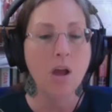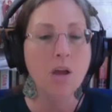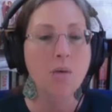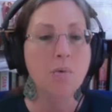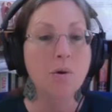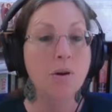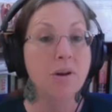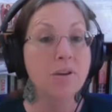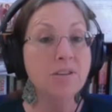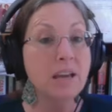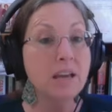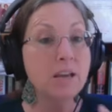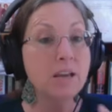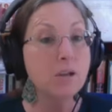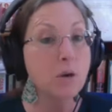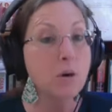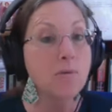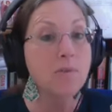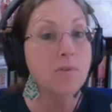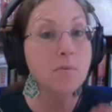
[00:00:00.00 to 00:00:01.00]
Because I
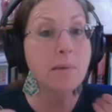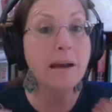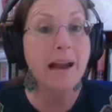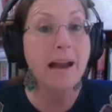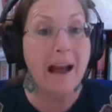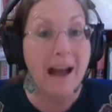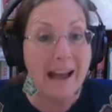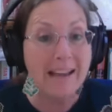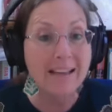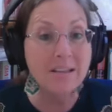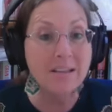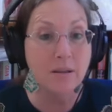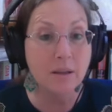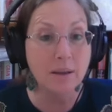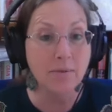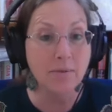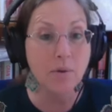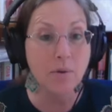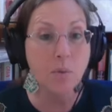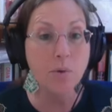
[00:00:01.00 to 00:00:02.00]
serve at my highest
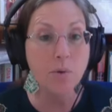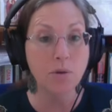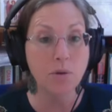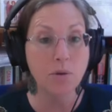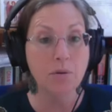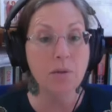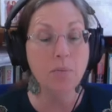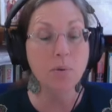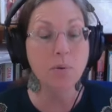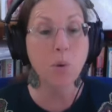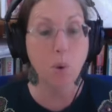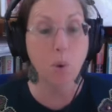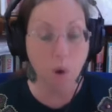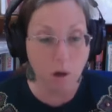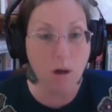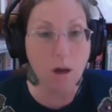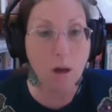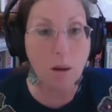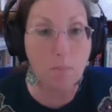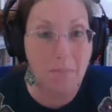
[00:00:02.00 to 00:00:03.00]
level with the people who are
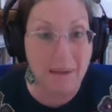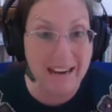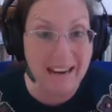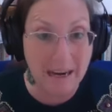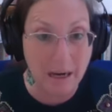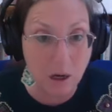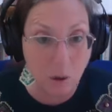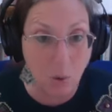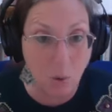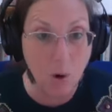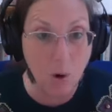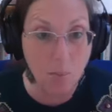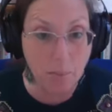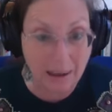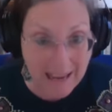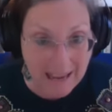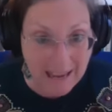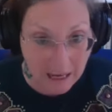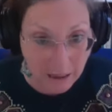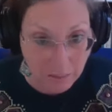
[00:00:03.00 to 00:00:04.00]
committed and who are
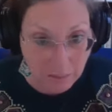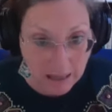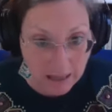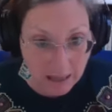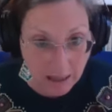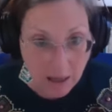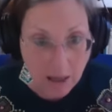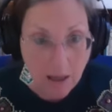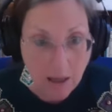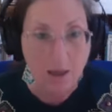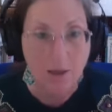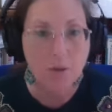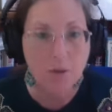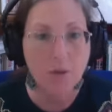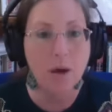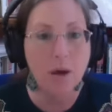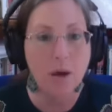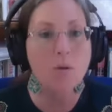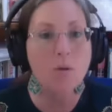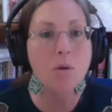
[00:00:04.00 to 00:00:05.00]
paying me.
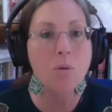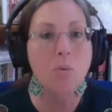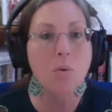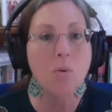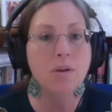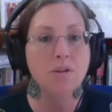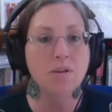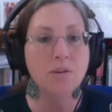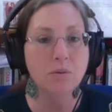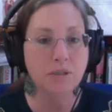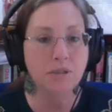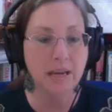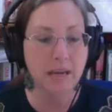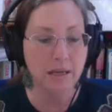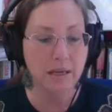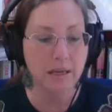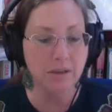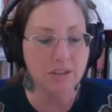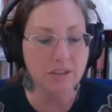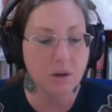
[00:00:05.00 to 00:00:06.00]
They're the ones who take
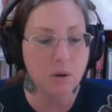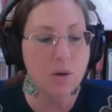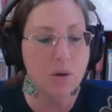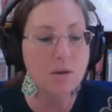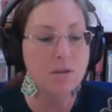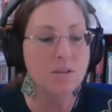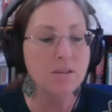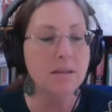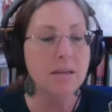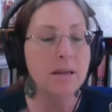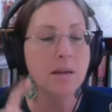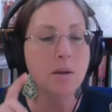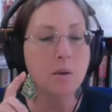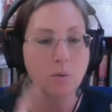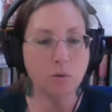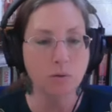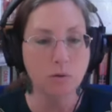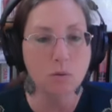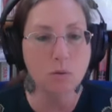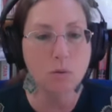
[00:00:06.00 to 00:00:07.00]
it seriously,
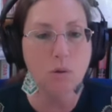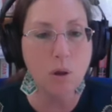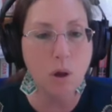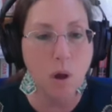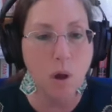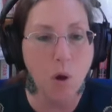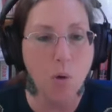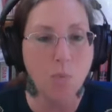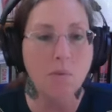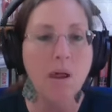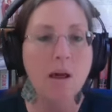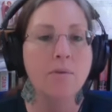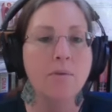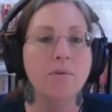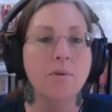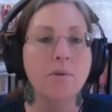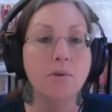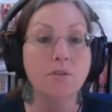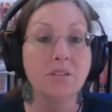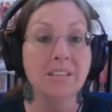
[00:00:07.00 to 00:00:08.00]
who do the home love.
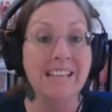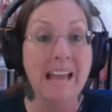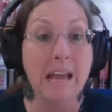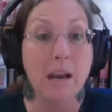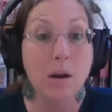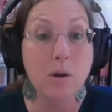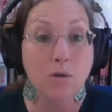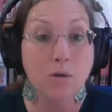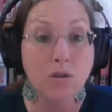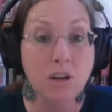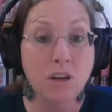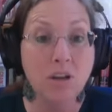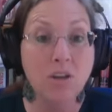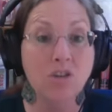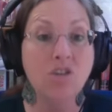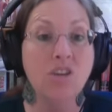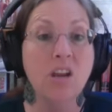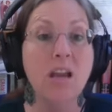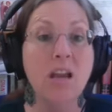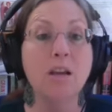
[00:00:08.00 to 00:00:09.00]
There's an energy
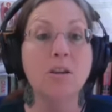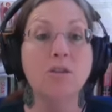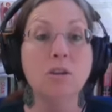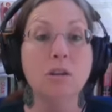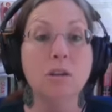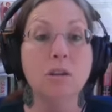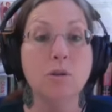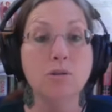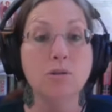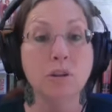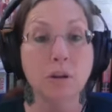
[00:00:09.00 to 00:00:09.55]
exchange and there's a